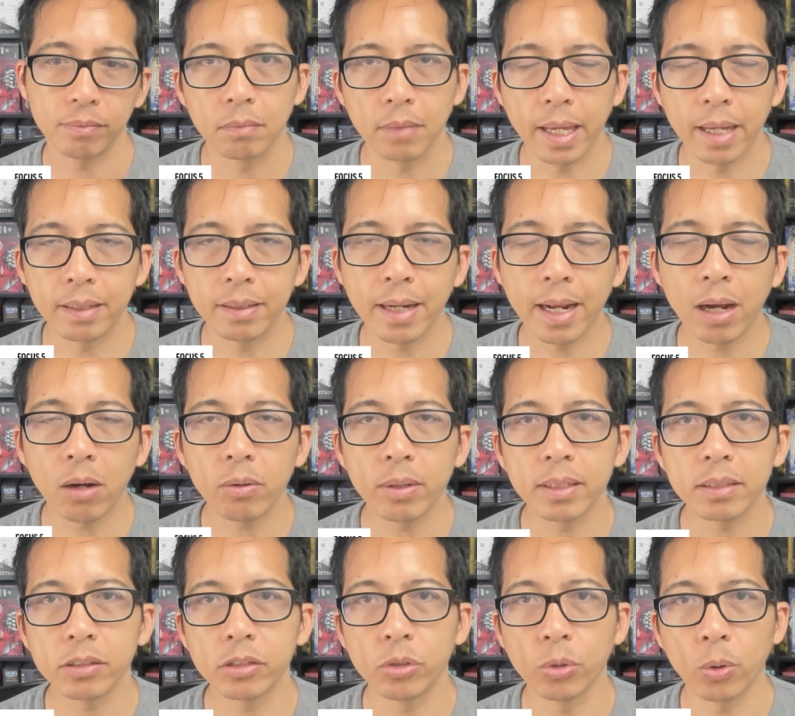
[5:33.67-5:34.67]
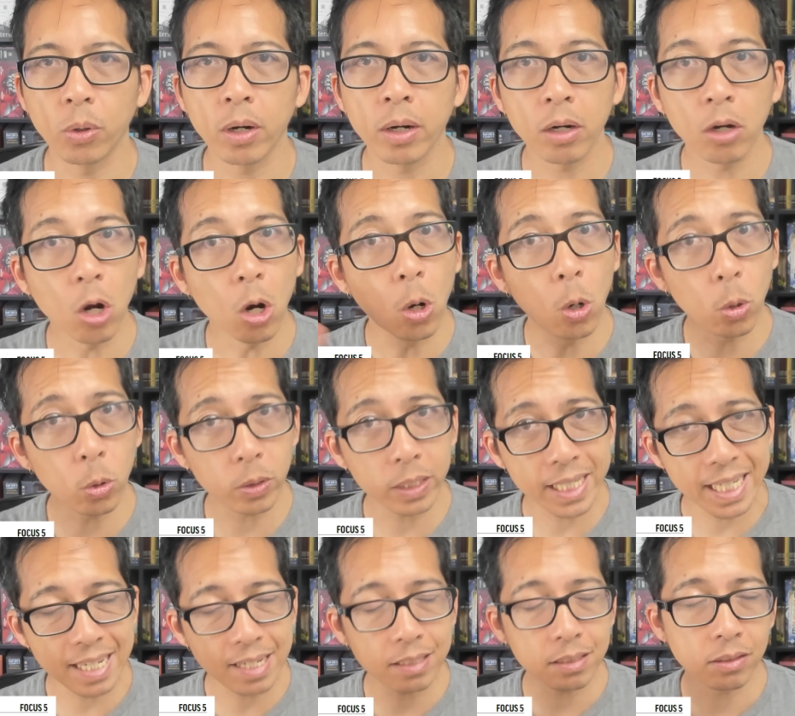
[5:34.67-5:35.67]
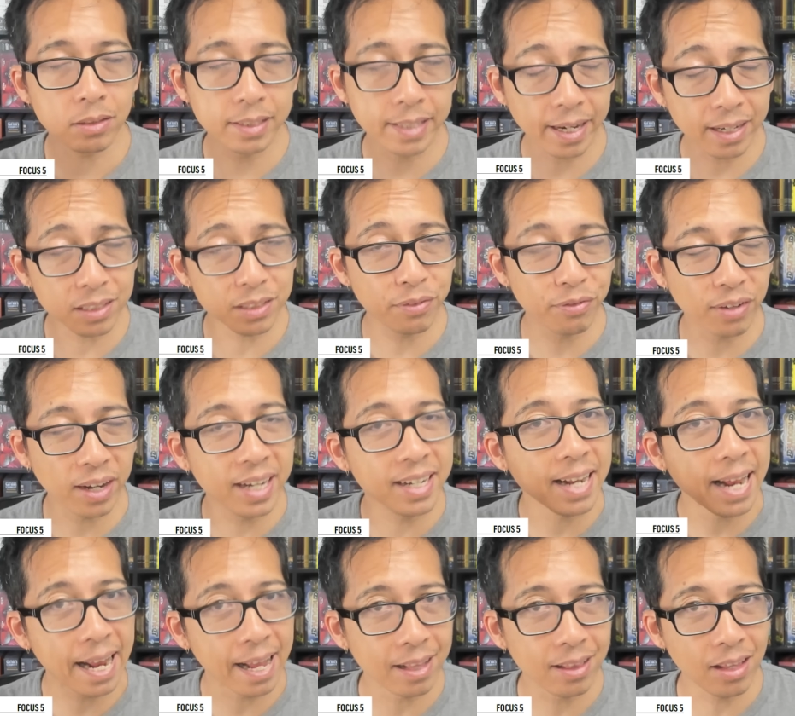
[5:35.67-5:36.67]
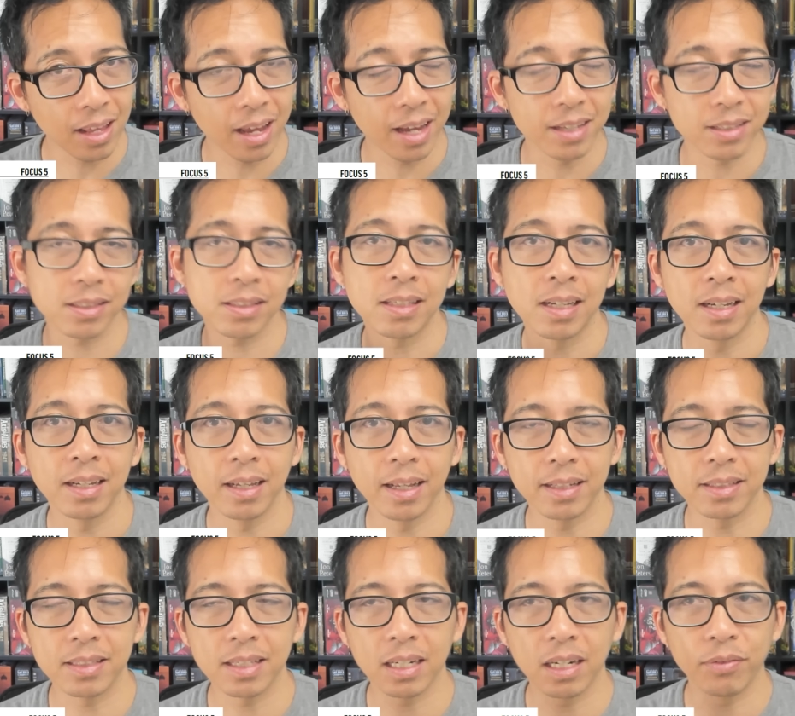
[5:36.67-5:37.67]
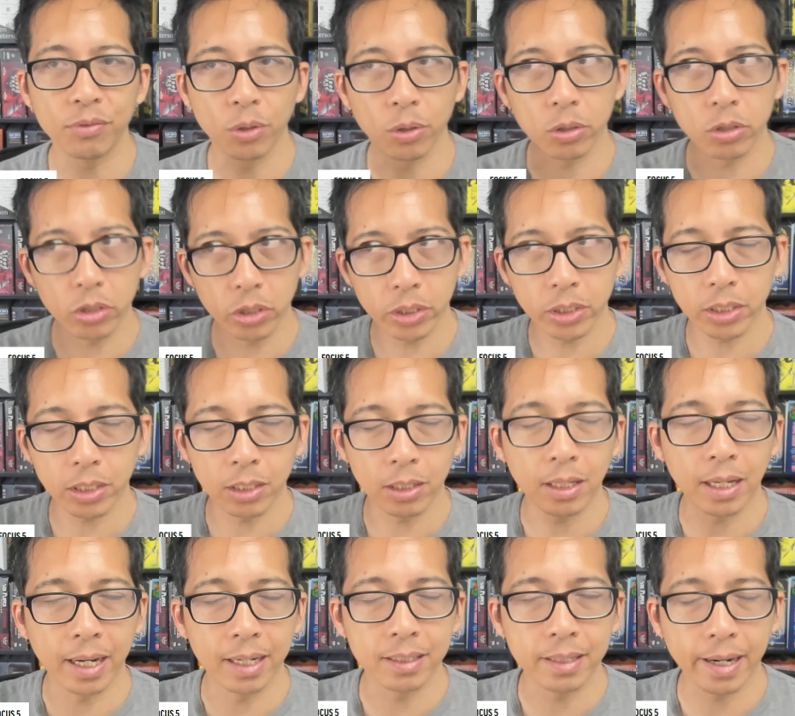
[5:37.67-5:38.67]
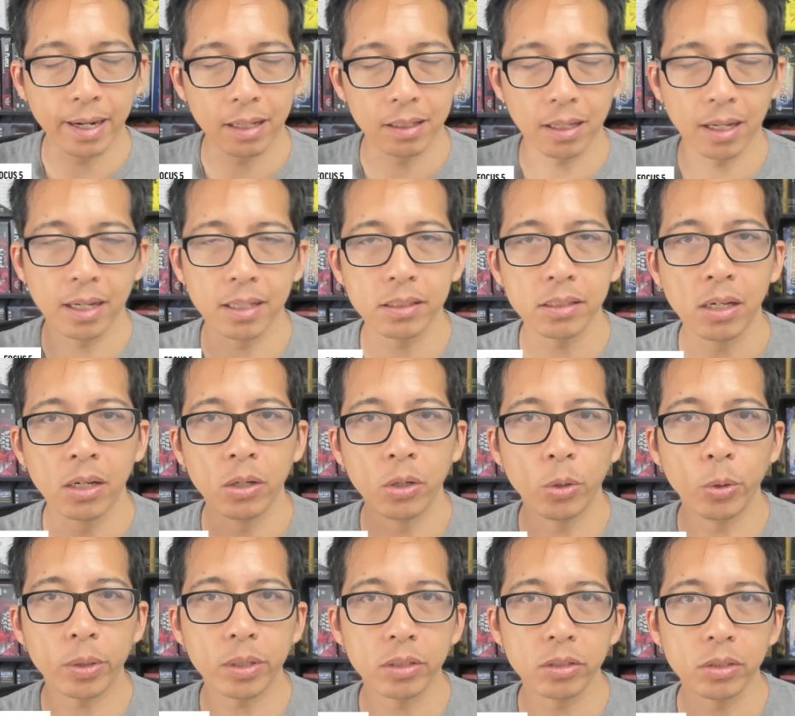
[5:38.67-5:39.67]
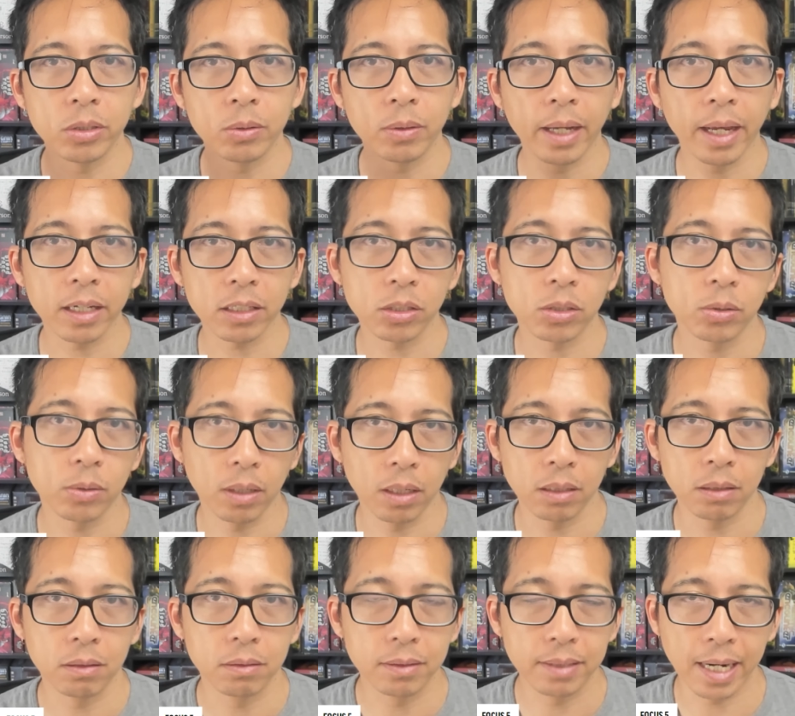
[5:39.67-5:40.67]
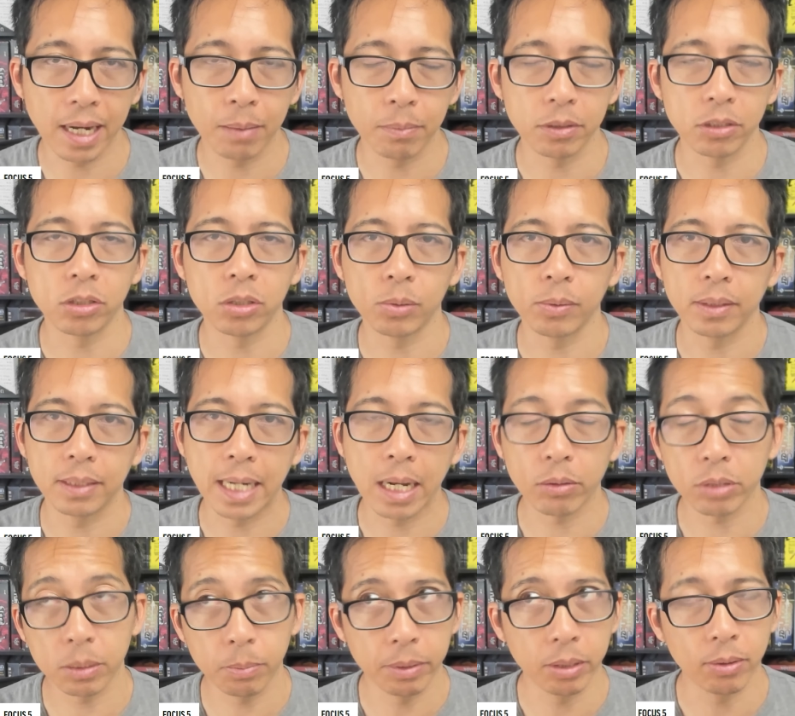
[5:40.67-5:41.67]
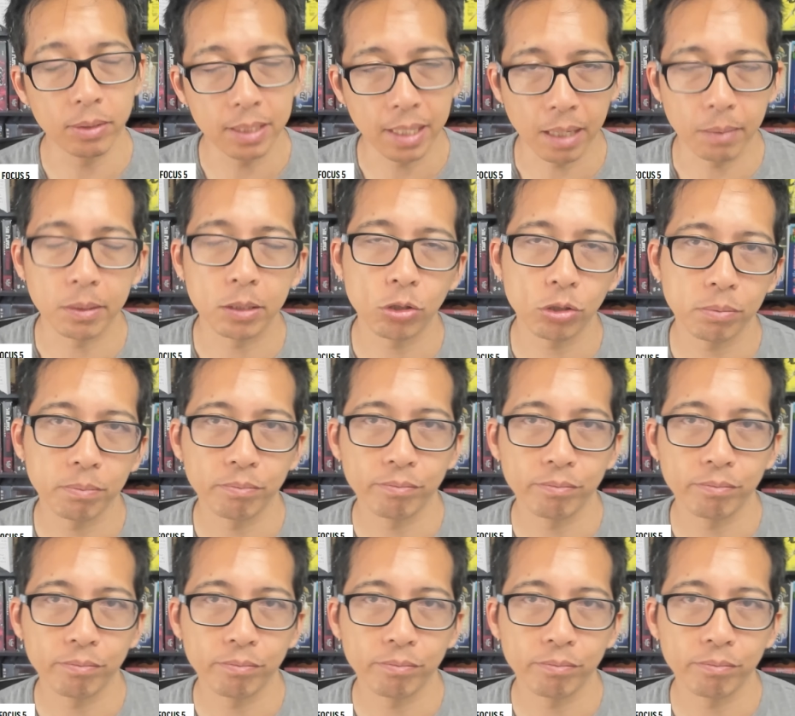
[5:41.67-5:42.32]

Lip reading: And now it's your holy sanctified allies instead of your good aligned allies who can do extra damage to it, now spirit damage.